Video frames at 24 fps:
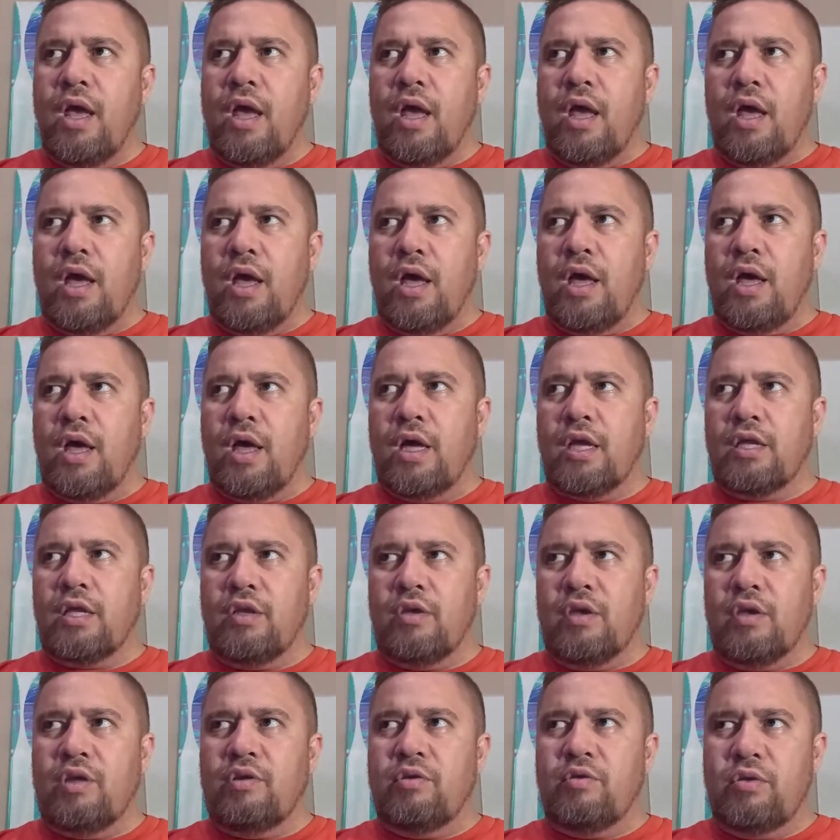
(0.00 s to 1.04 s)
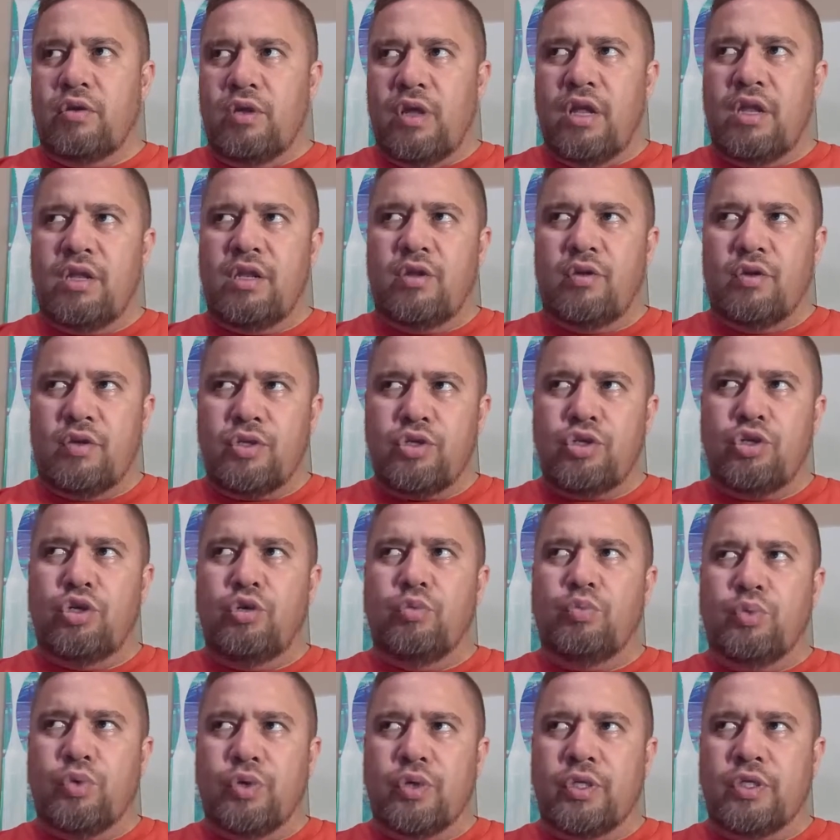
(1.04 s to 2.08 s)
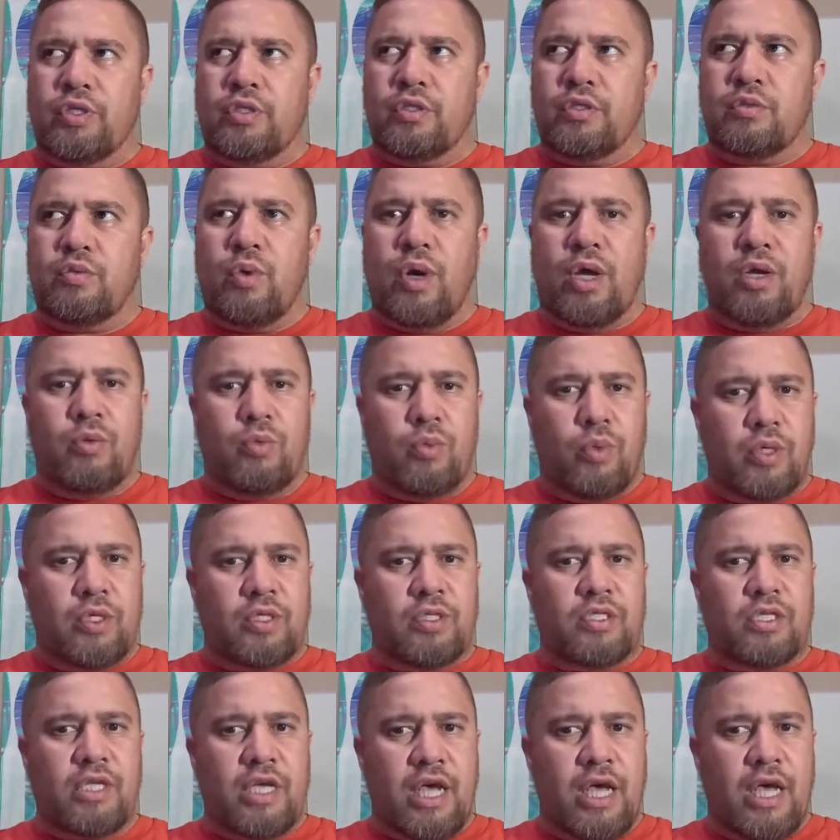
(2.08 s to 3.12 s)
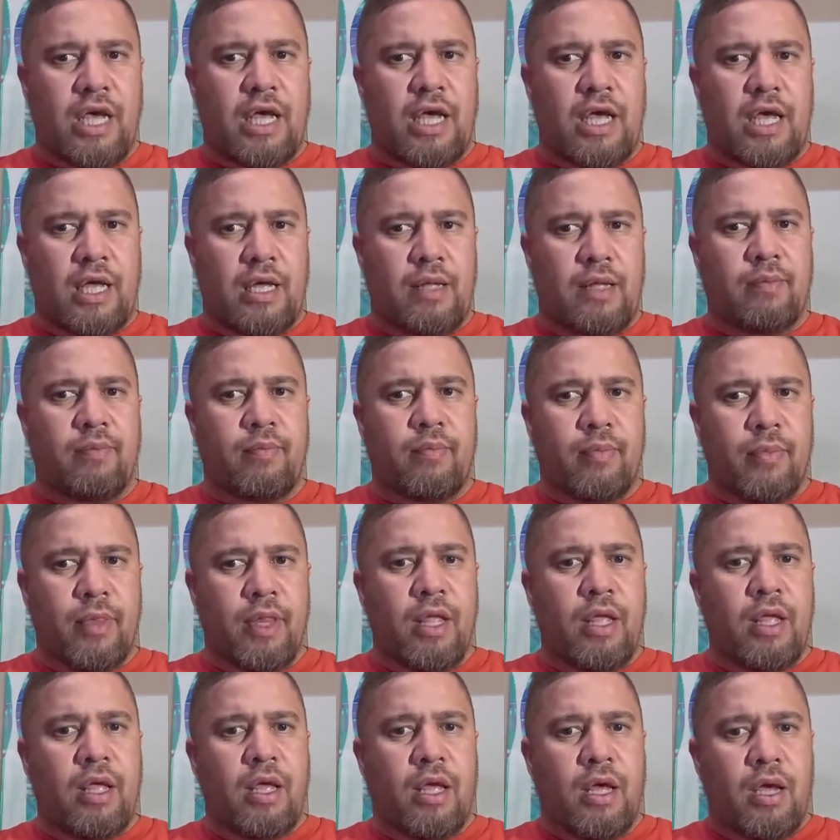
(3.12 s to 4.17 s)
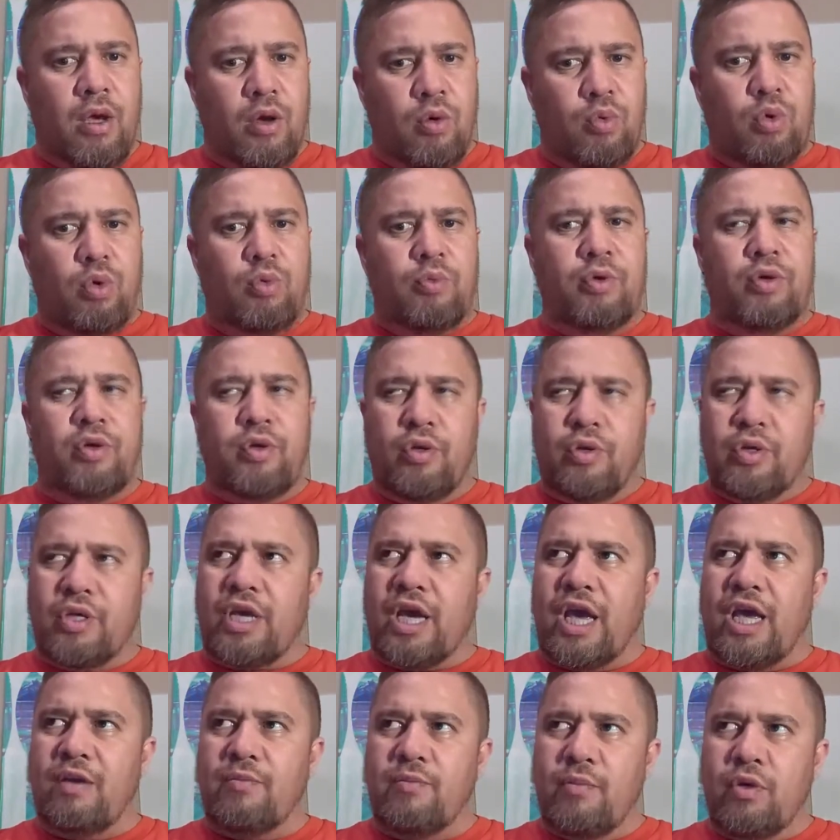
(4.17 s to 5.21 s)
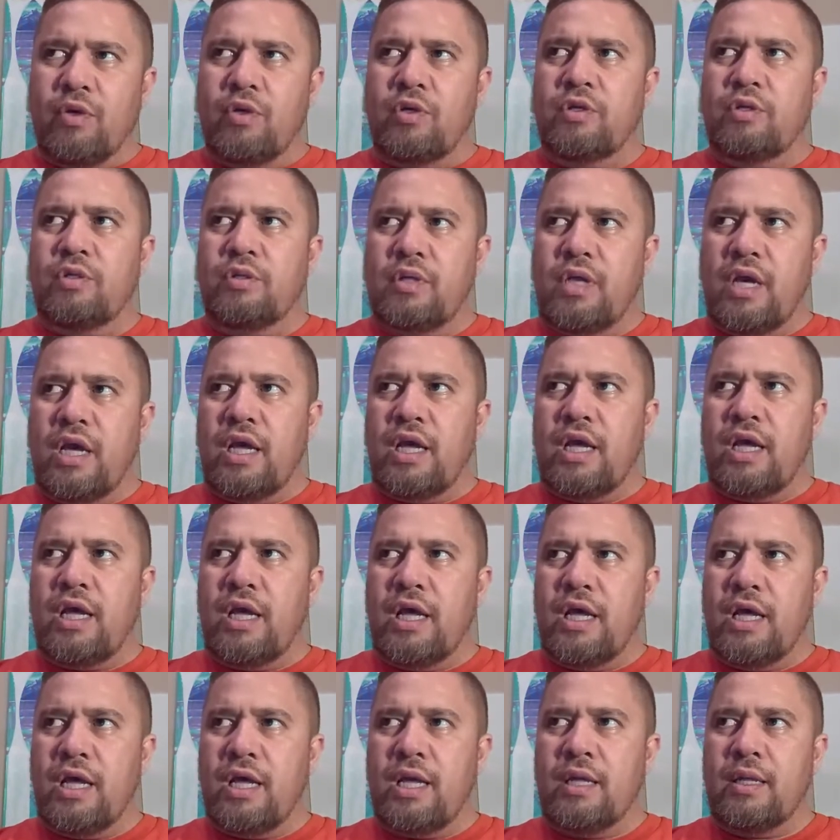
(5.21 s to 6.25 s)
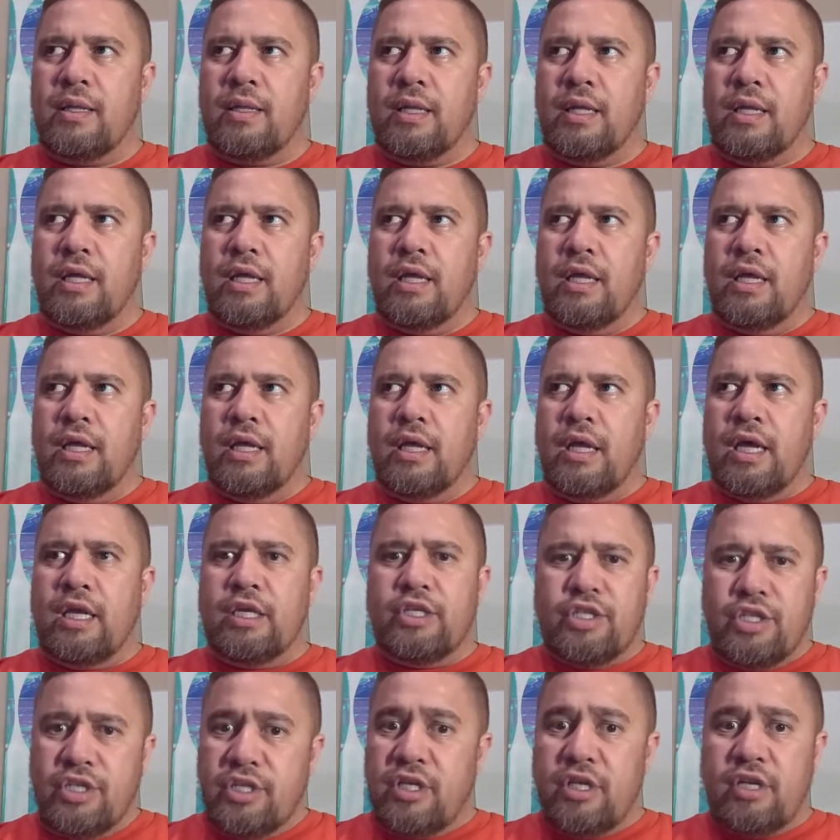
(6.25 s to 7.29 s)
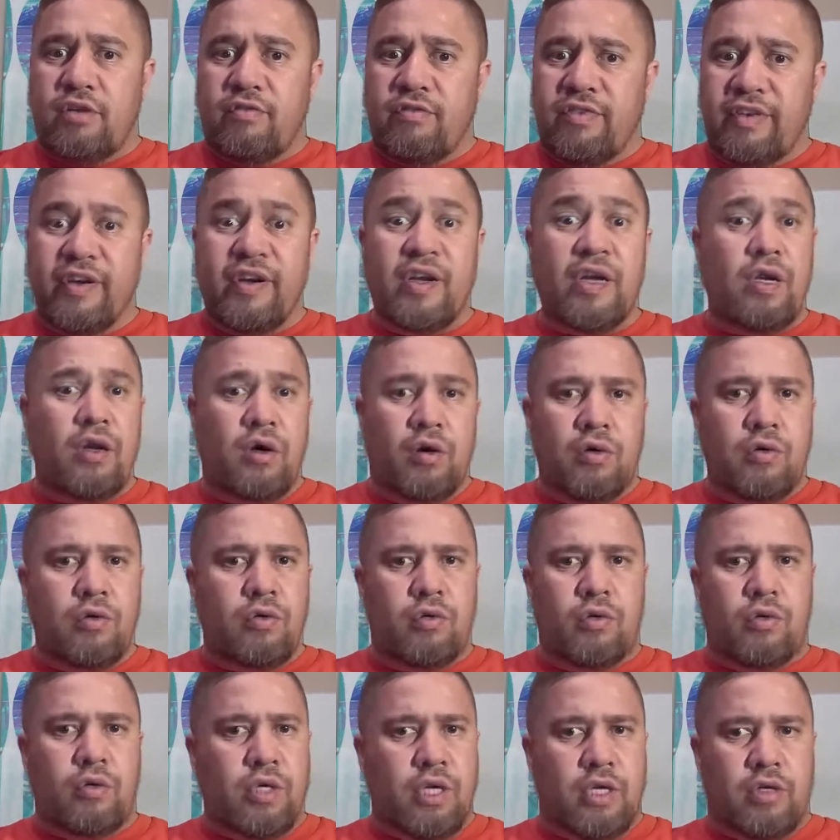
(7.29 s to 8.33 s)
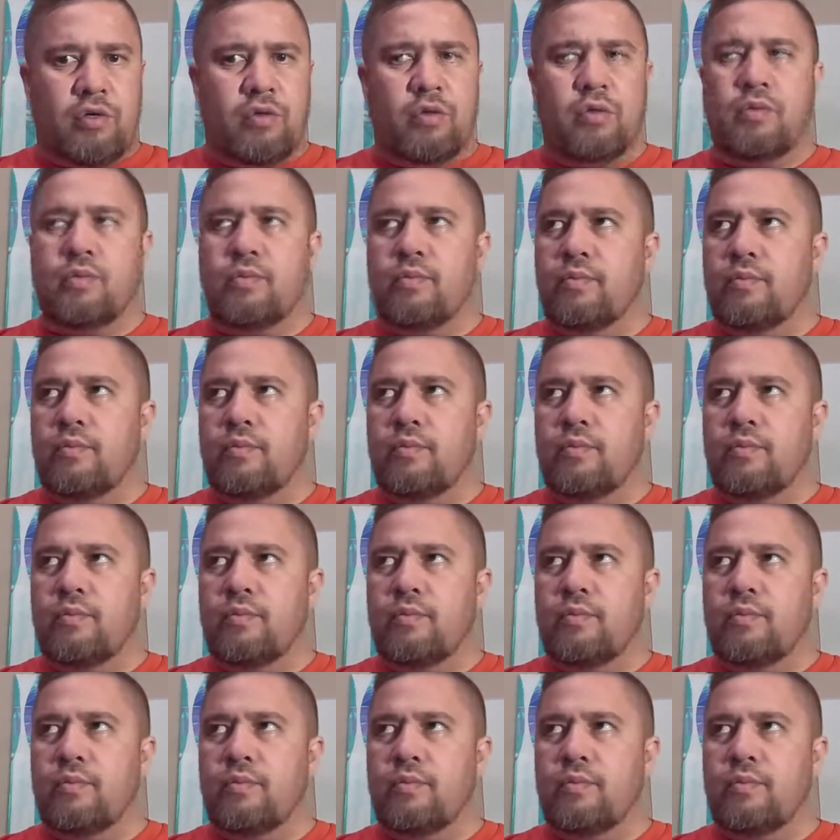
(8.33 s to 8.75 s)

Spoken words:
And there were 2 points. One was a woman who came on and she did a very long kōrero.